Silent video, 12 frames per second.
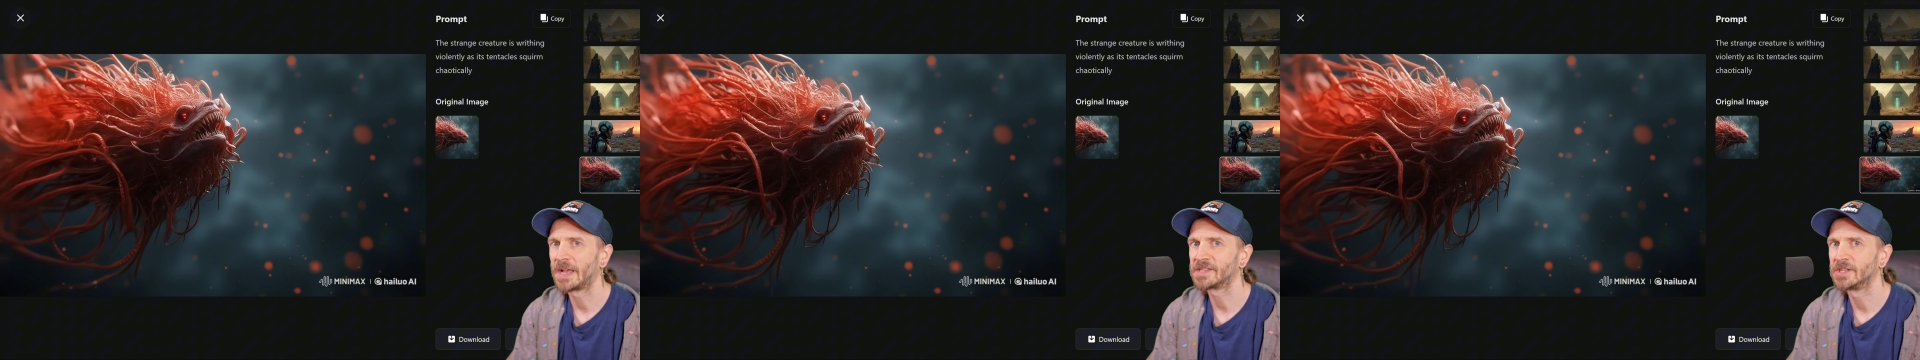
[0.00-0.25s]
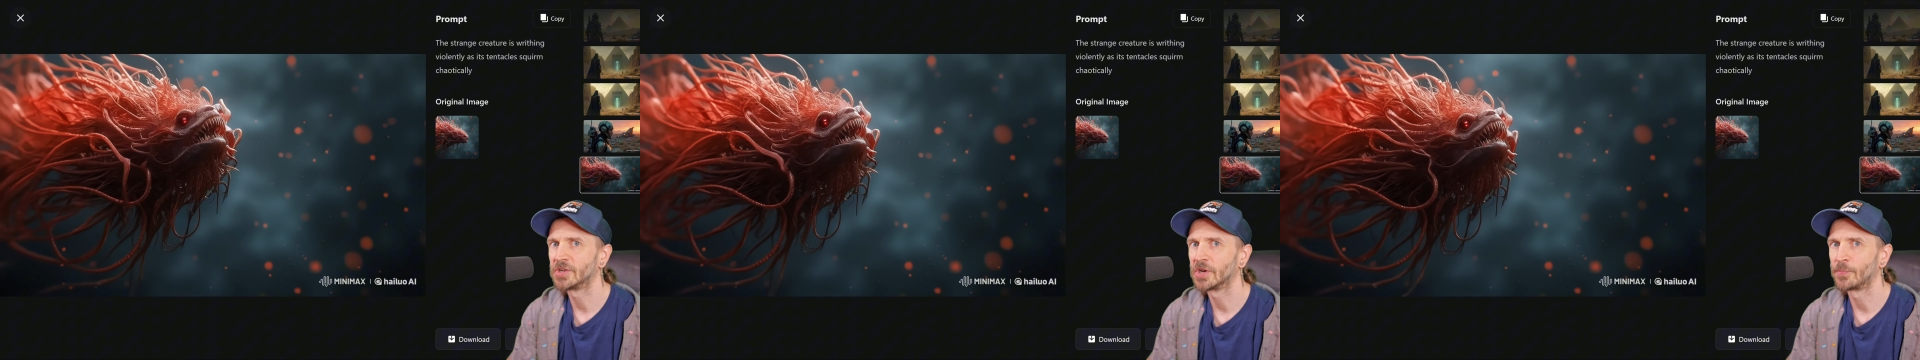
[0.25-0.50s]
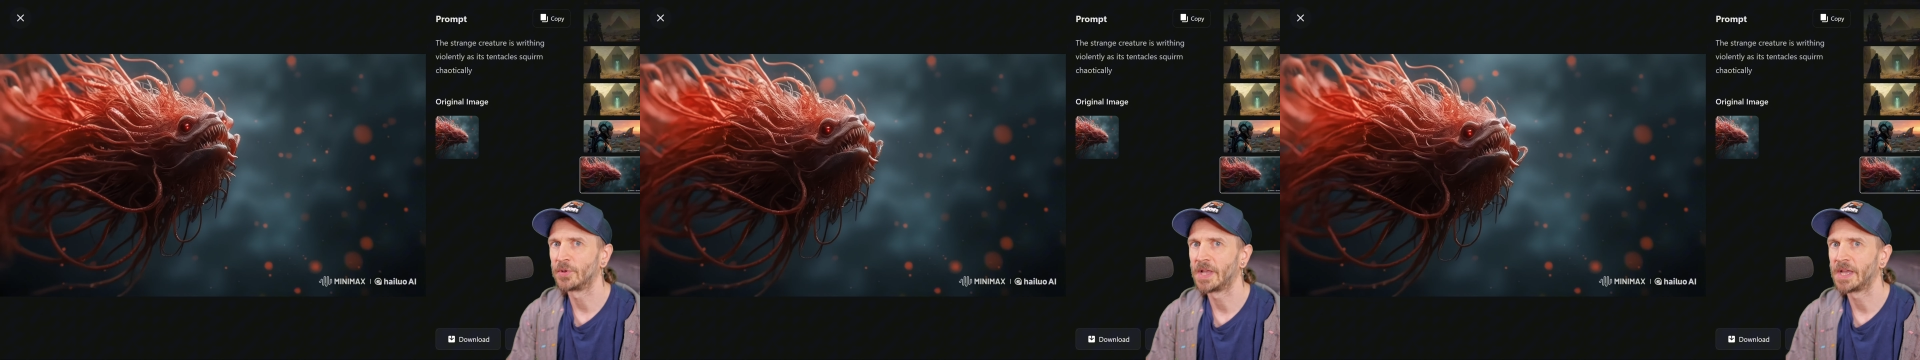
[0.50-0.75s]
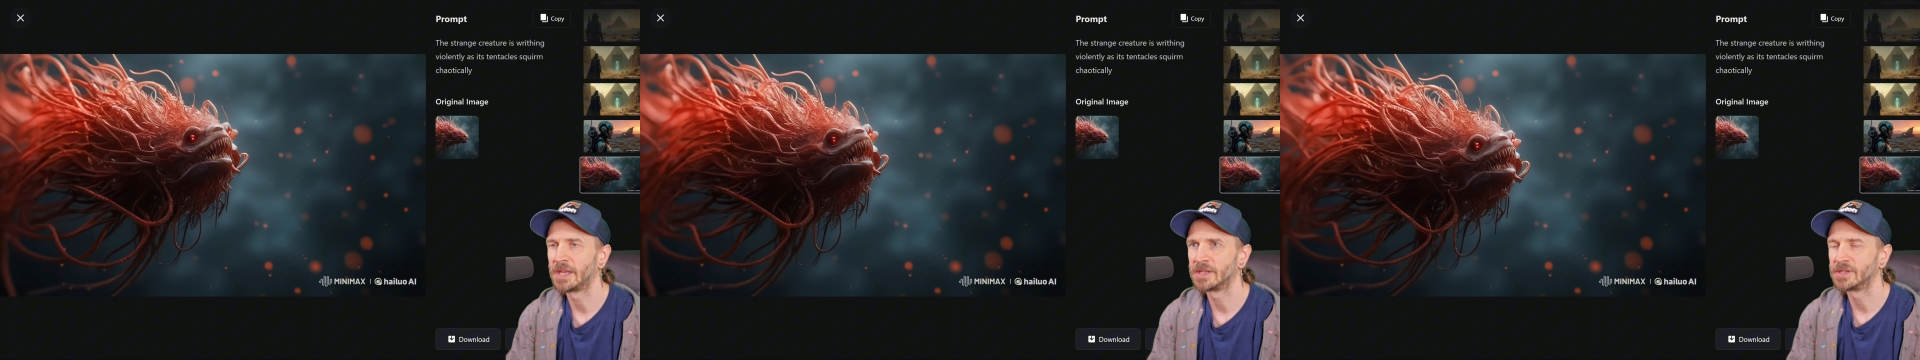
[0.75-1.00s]

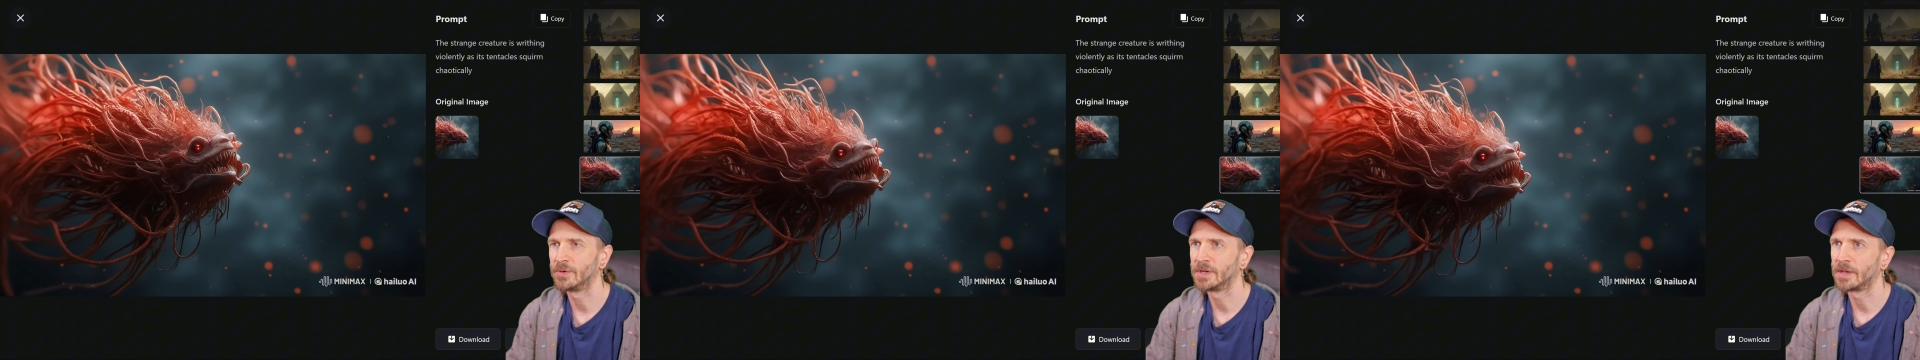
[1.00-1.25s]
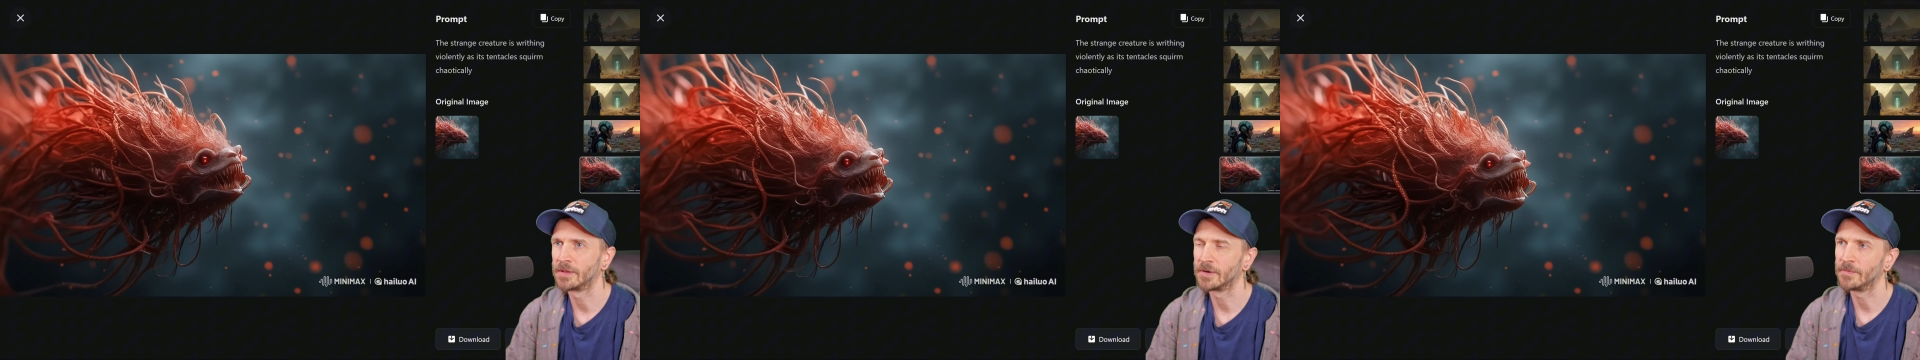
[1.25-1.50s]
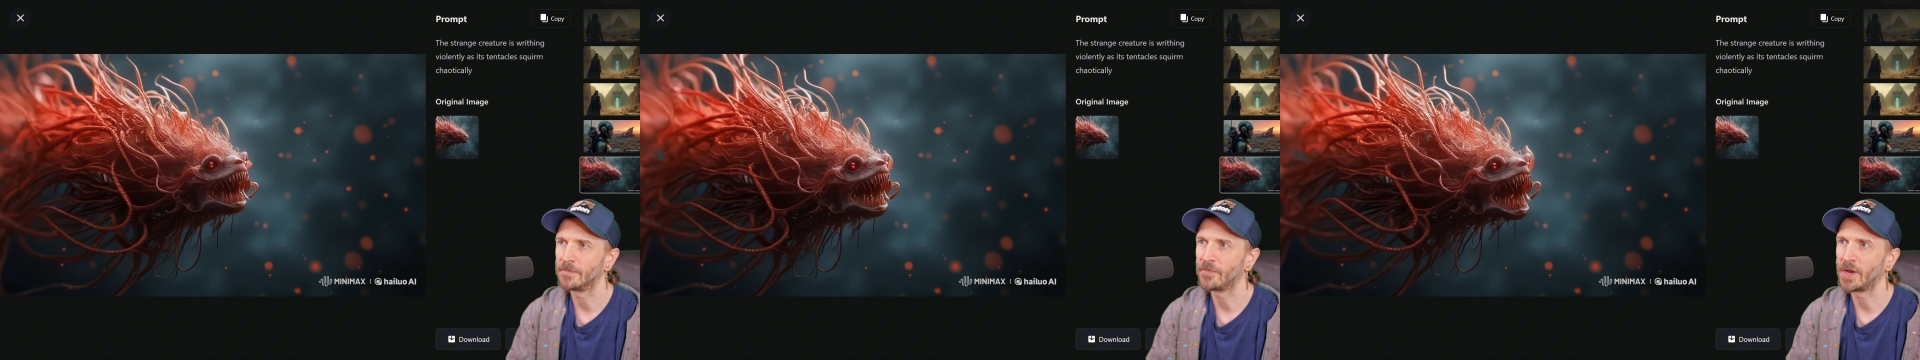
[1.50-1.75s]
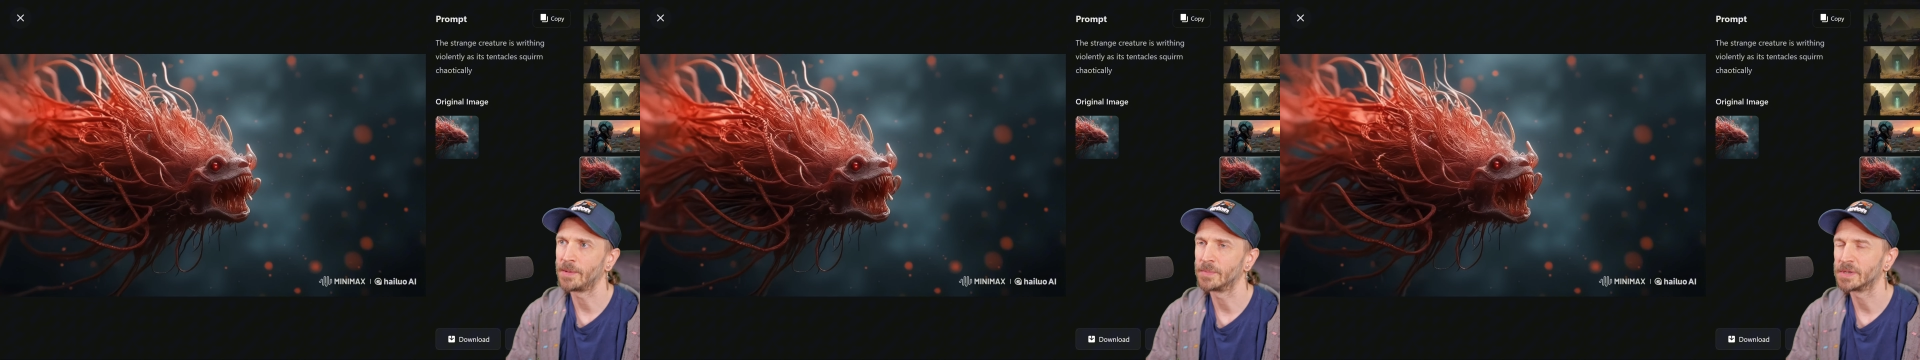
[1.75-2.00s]
interpolating to another
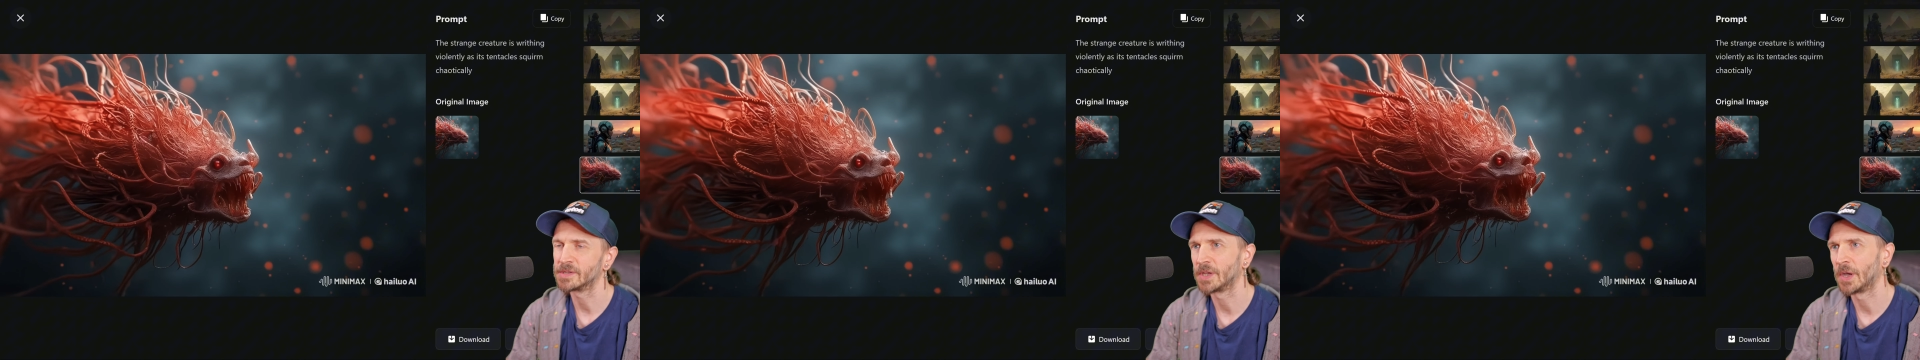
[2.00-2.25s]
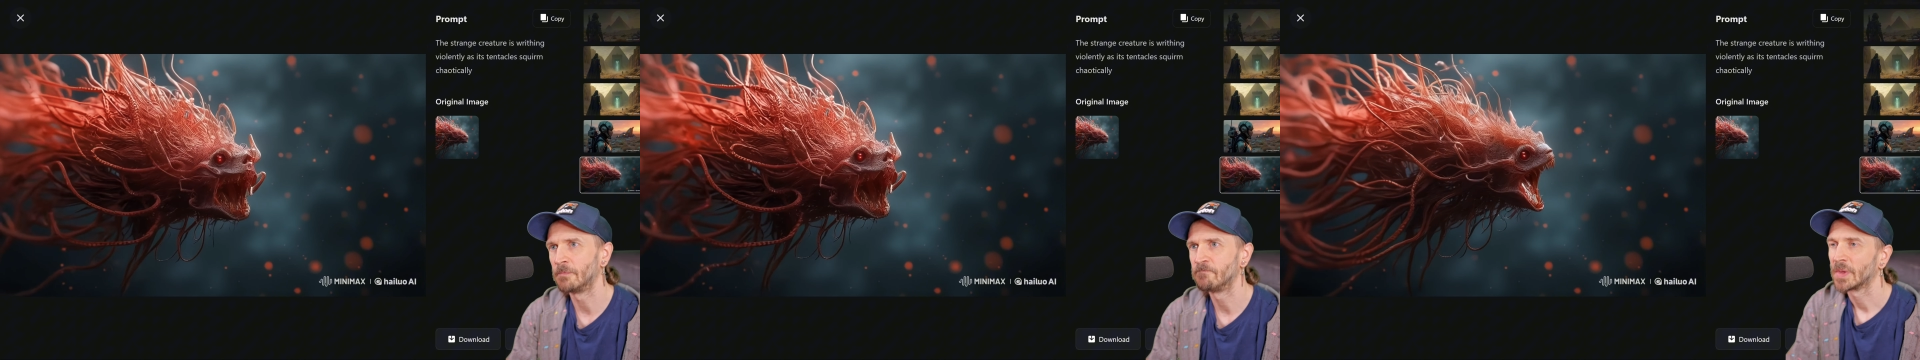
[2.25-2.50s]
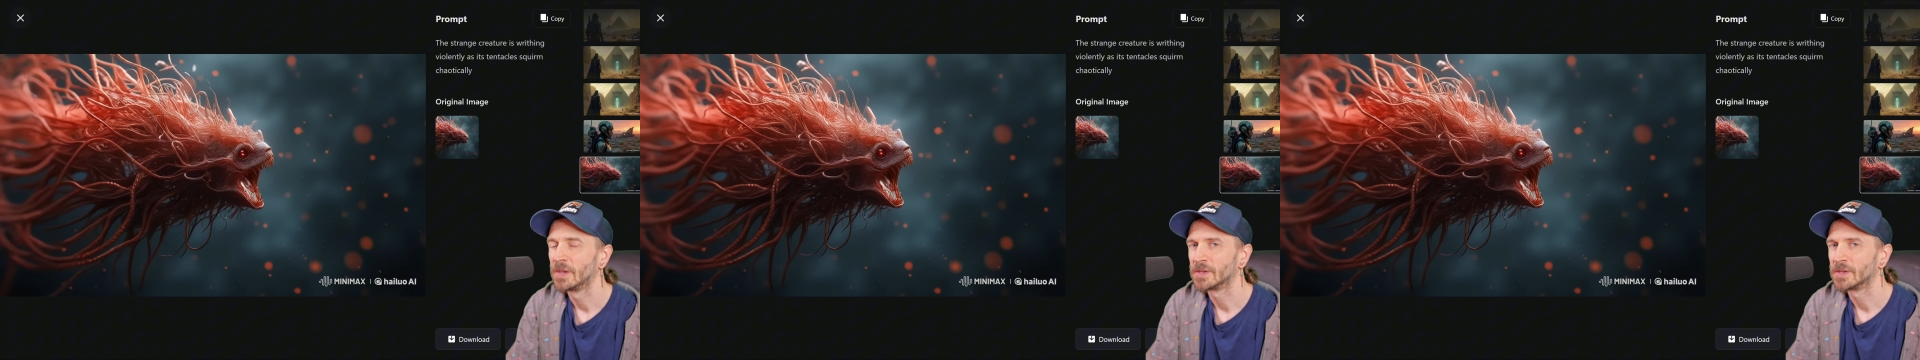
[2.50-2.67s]
frame, so